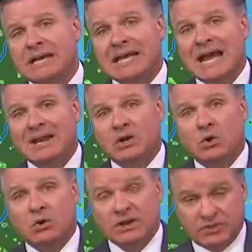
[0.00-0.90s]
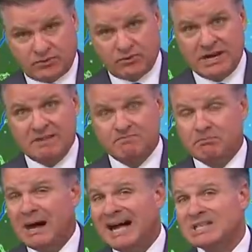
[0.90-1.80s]
a Category 3,
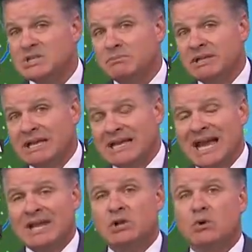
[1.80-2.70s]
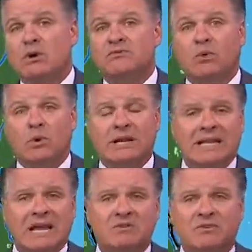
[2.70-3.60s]
possibly a Category 4 at
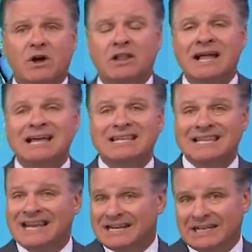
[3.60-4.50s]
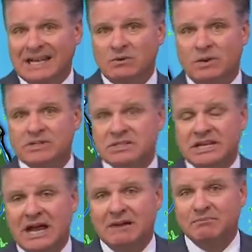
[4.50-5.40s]
landfall late Wednesday
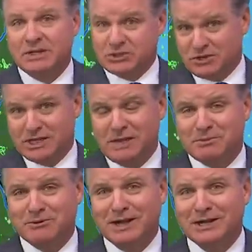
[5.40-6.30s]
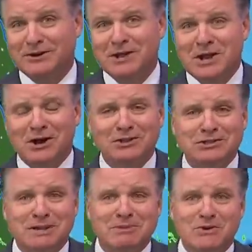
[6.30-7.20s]
night. Make sure you keep it right here on the
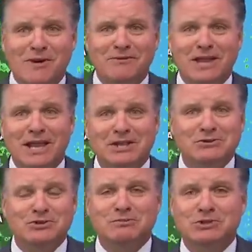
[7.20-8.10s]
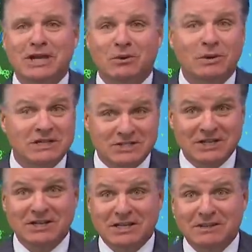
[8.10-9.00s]
WFAA YouTube channel. We'll
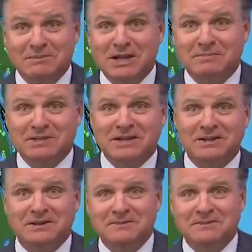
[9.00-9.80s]
continue to keep you updated.